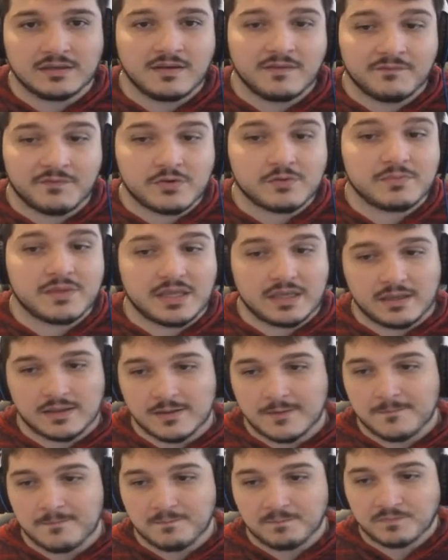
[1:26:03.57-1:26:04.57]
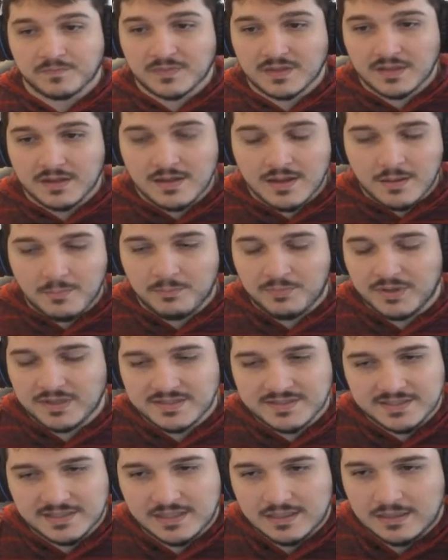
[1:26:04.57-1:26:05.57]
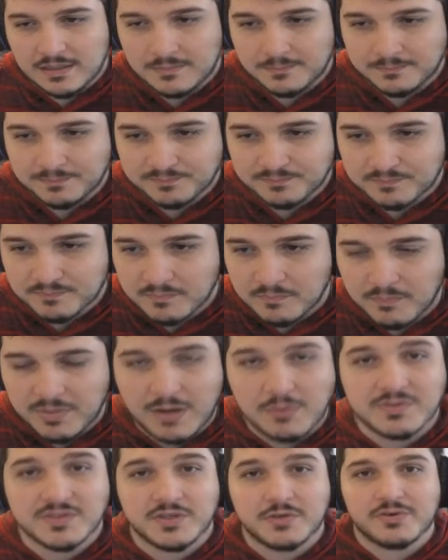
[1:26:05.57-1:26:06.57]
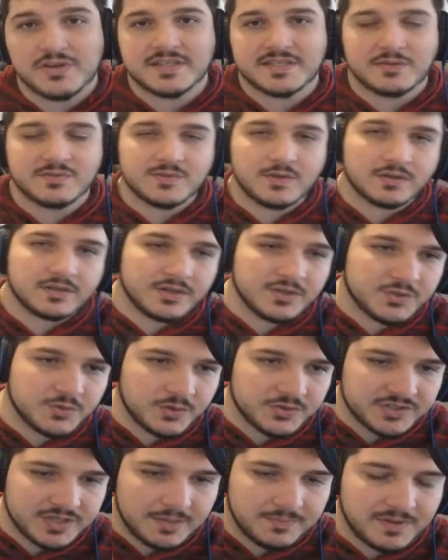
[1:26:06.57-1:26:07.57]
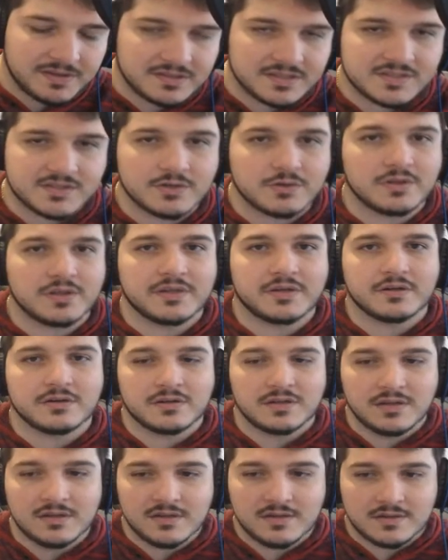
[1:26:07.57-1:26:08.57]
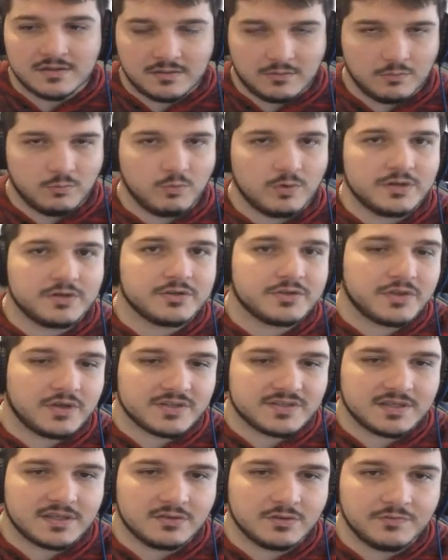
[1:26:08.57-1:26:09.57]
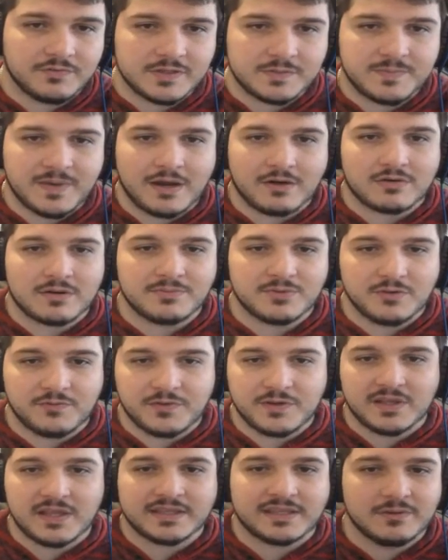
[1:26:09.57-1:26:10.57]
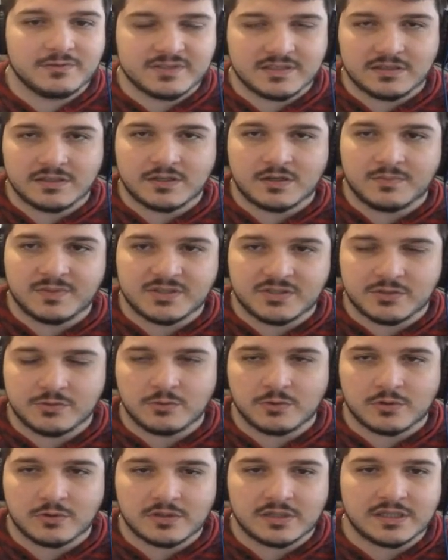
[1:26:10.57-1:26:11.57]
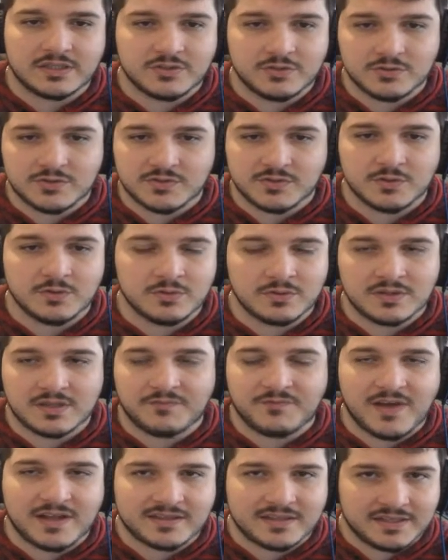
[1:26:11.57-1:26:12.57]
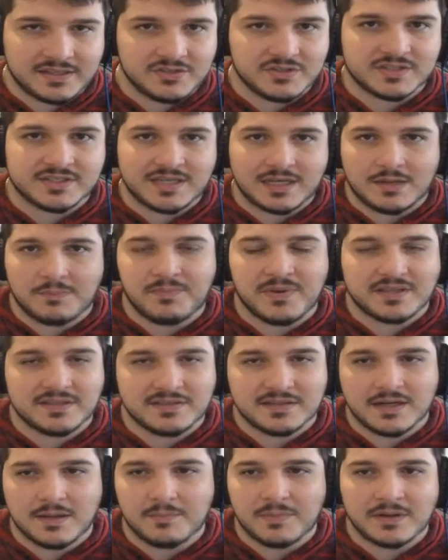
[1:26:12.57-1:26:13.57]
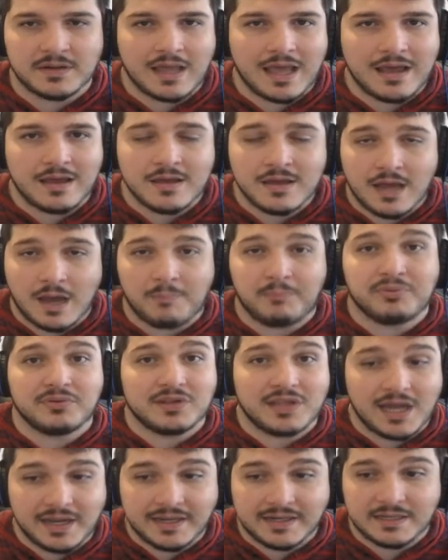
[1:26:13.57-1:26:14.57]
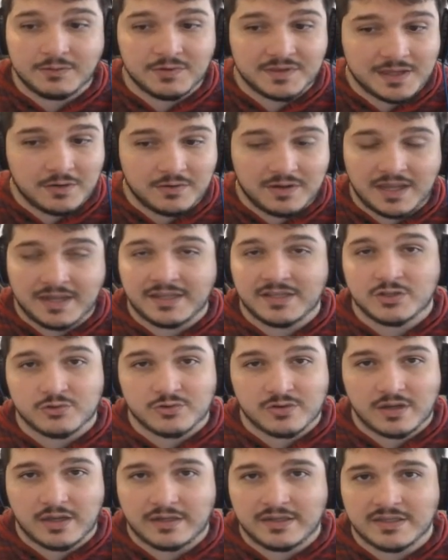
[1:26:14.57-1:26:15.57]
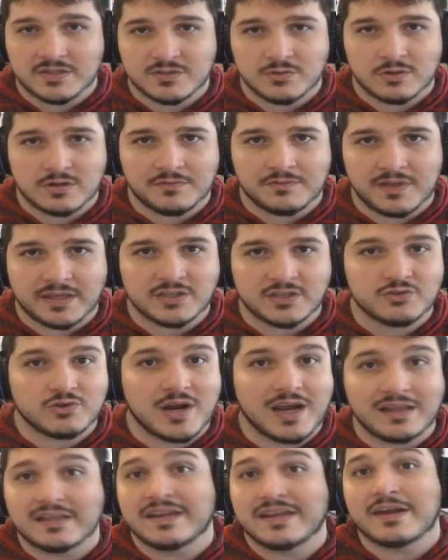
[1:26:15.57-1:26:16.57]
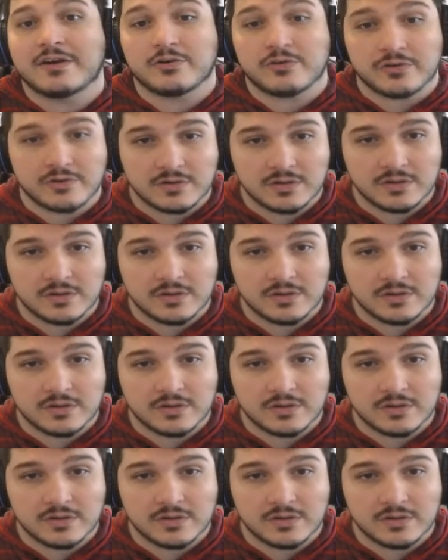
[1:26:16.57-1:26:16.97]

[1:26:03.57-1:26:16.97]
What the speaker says: for me. But I was curious. I was talking to Joy about this earlier. What are your thoughts on Luffy's power up? Do you feel like it was a little bit too early, too soon? The fact that he just kind of picked it up and applied it without any sort of like trial and error.